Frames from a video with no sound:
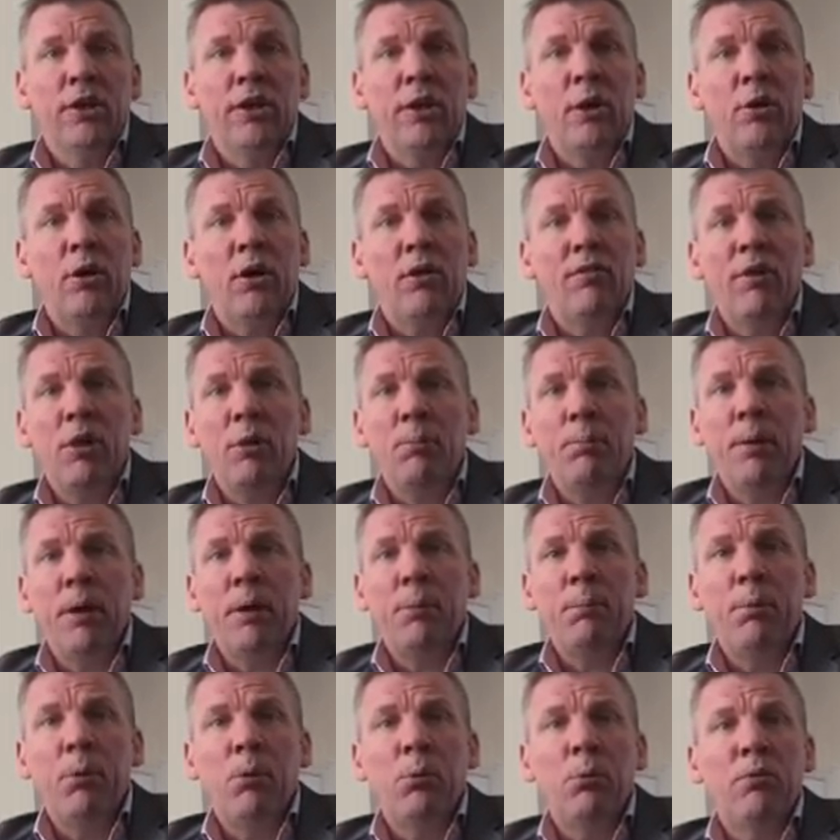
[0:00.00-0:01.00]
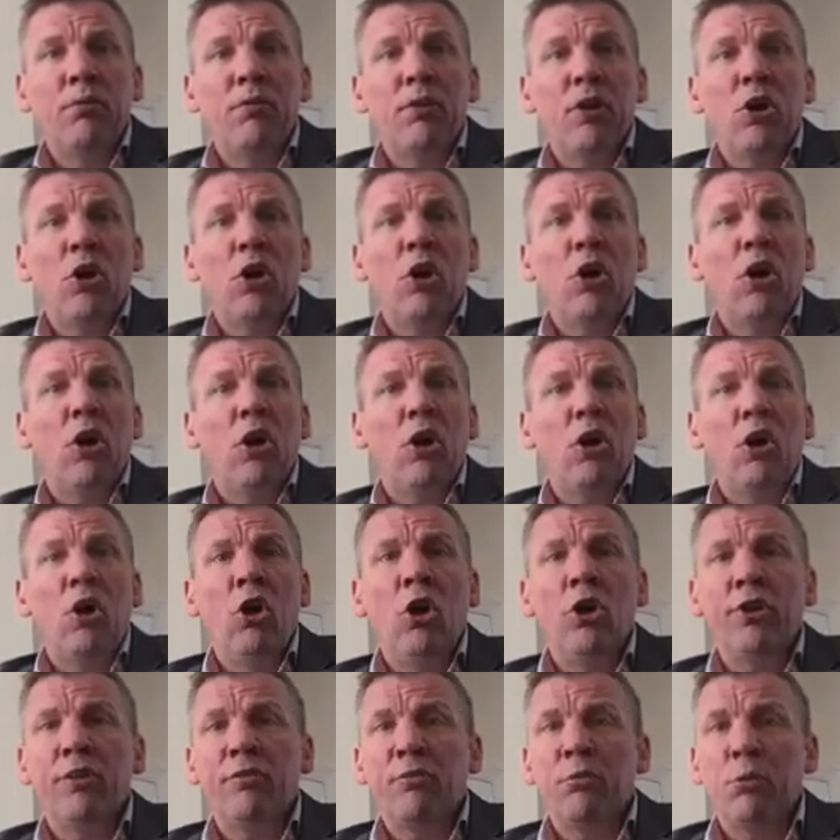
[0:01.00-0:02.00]
Now, I've helped people with
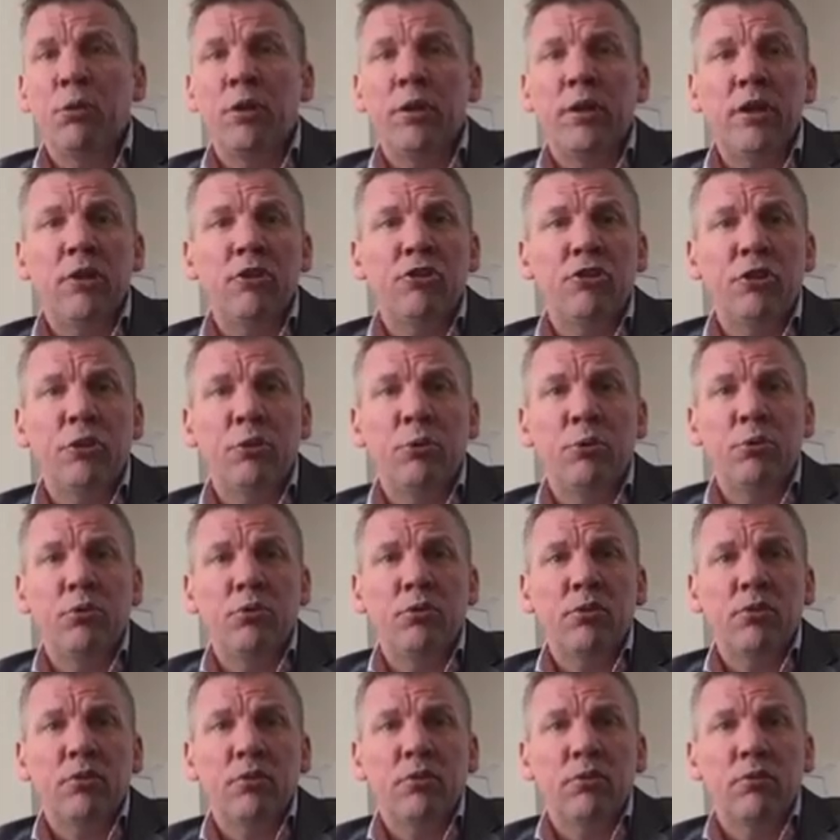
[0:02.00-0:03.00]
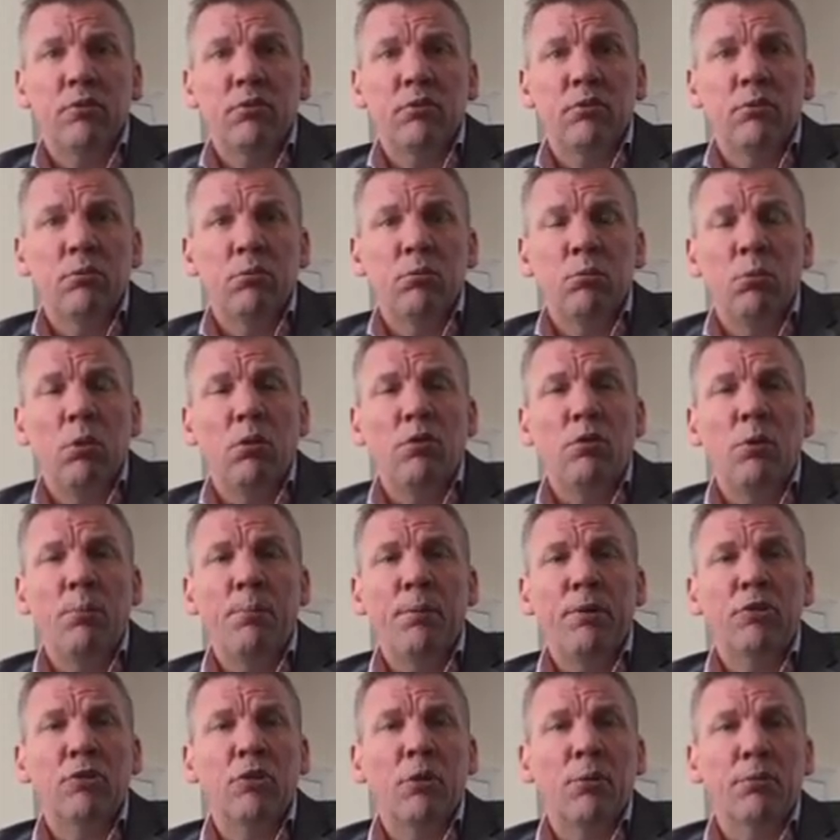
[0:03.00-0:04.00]
all different issues, whether it
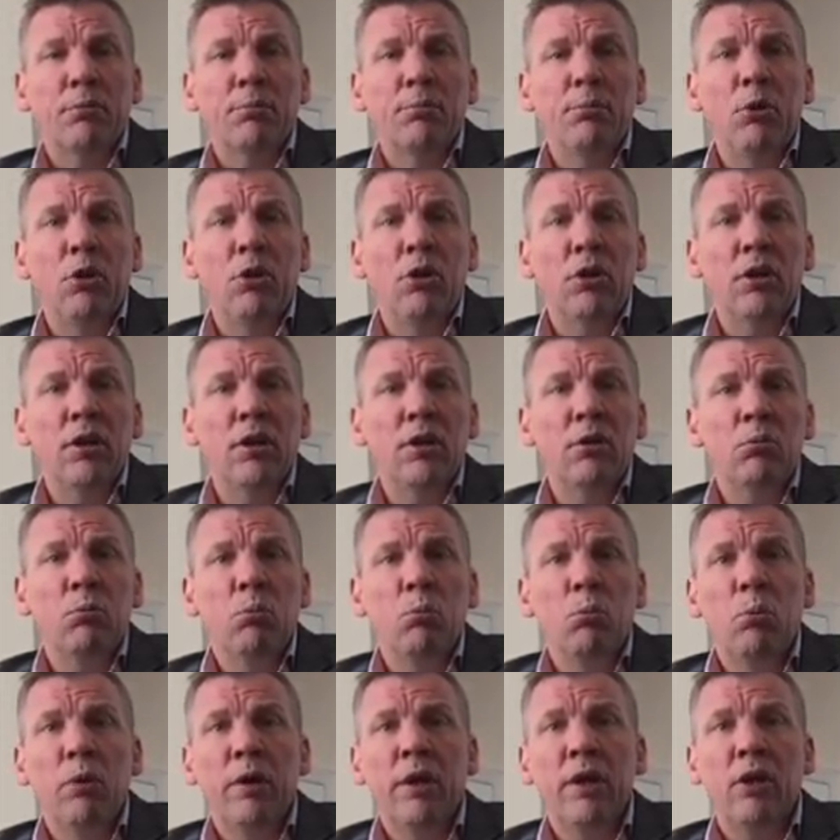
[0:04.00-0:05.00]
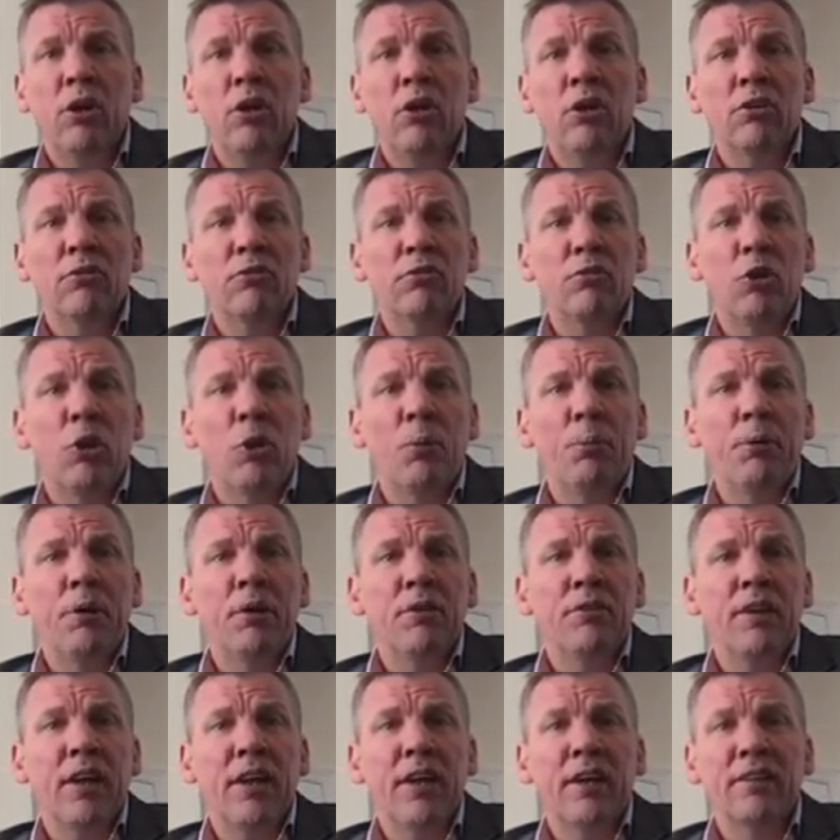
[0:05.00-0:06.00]
be stop smoking, weight loss,
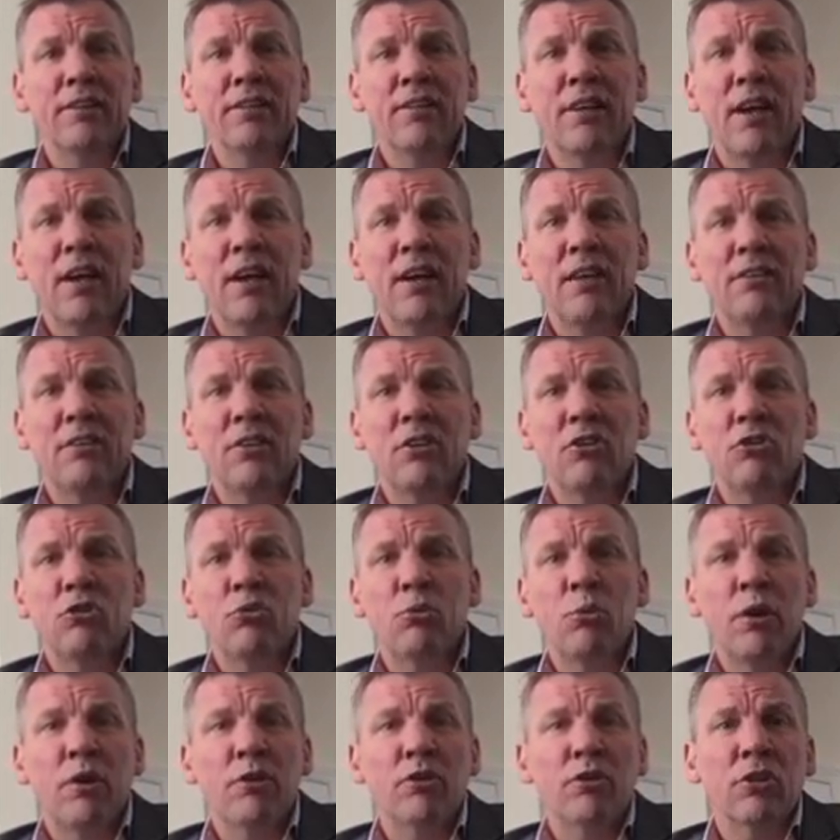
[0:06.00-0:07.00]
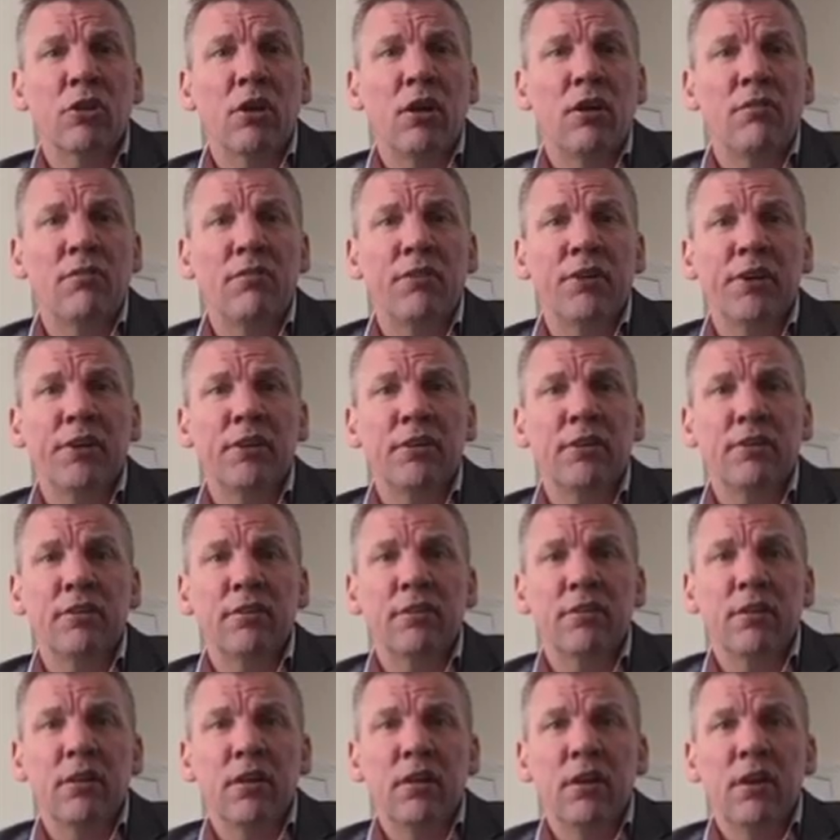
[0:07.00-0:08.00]
phobias, anxiety, stress,
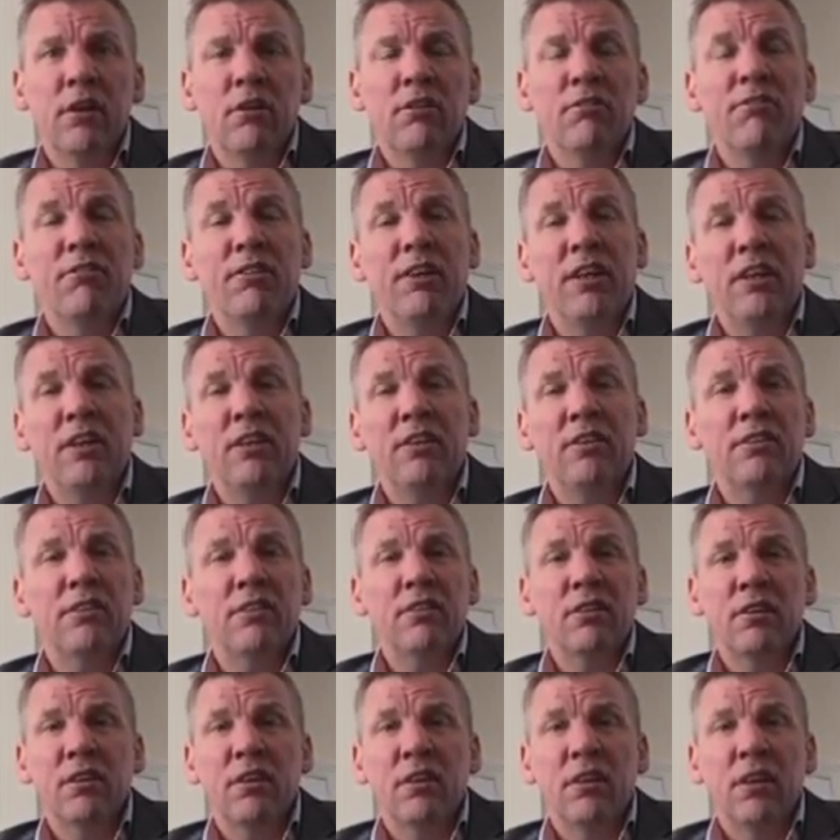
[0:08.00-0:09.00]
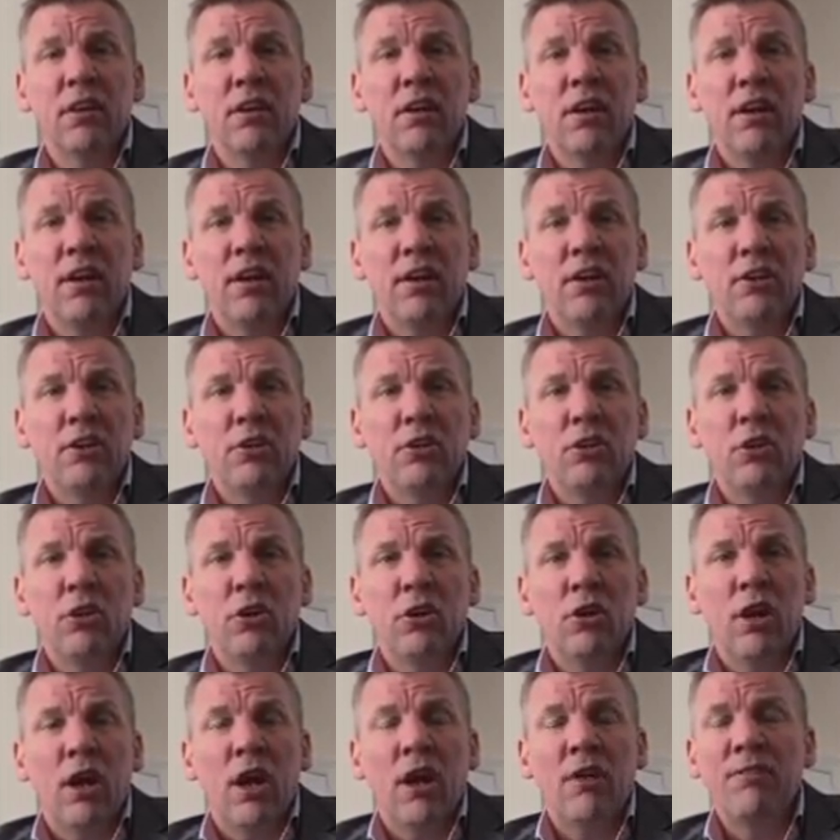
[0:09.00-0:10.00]
confidence, fears.
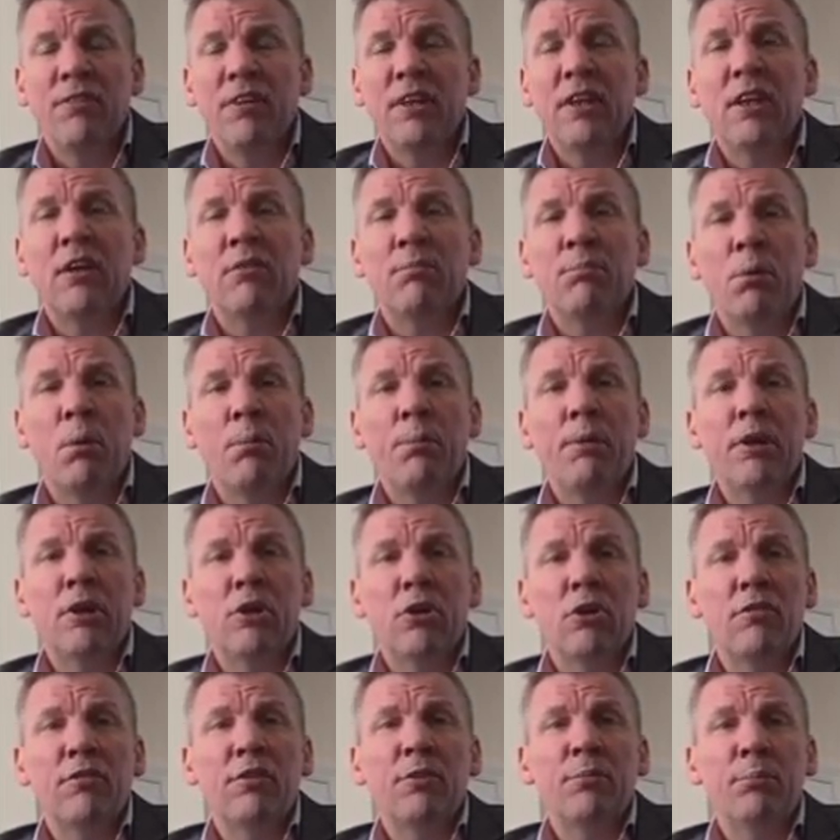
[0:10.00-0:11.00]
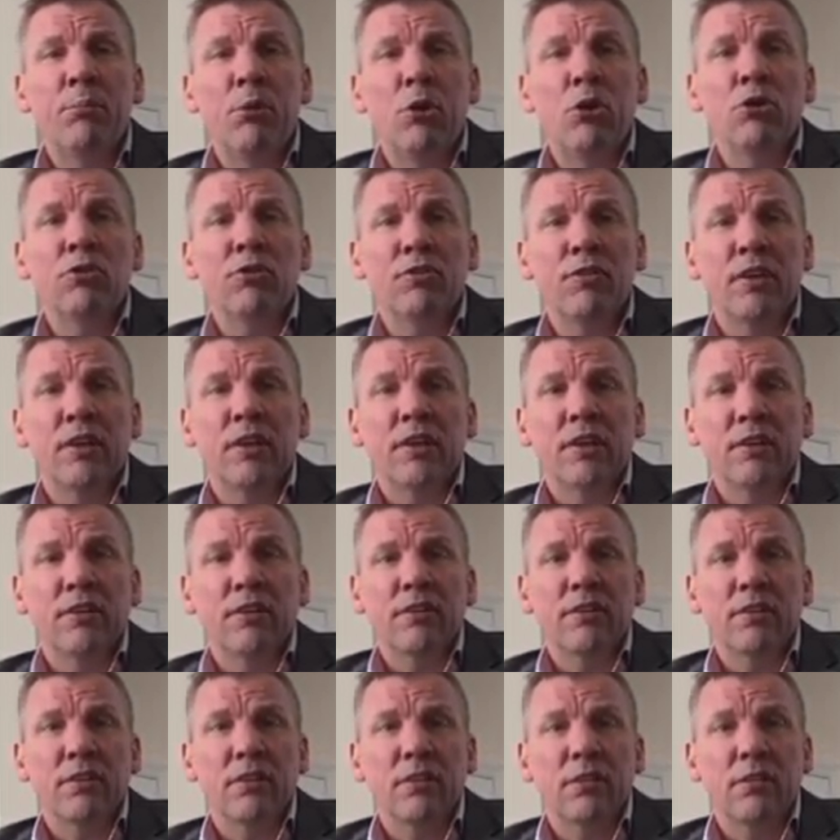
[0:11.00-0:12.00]
I think I've probably covered most
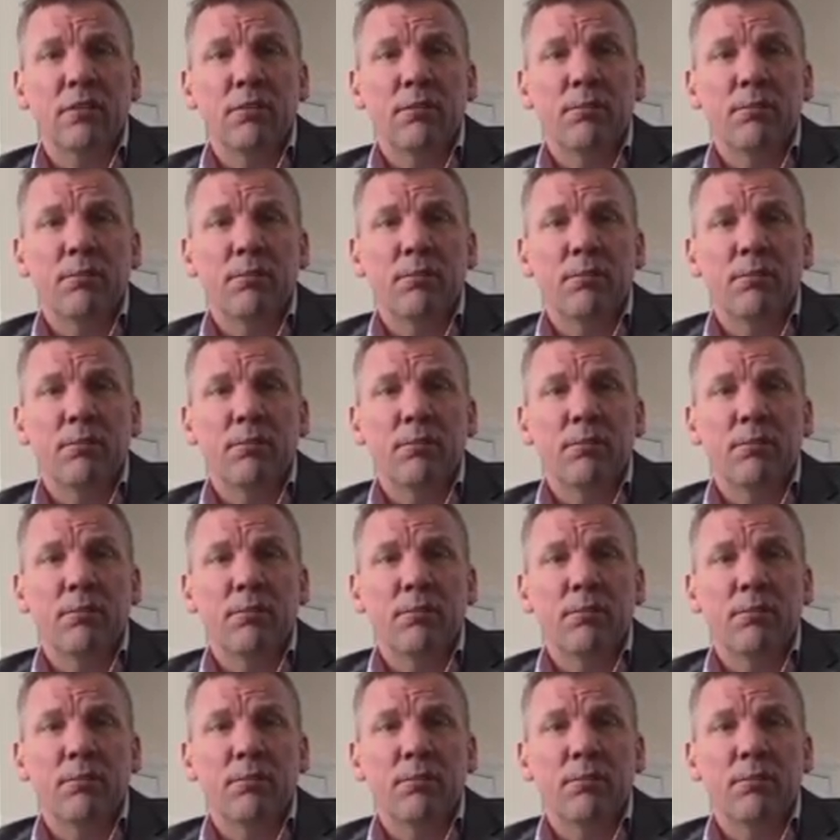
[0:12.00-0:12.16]
things.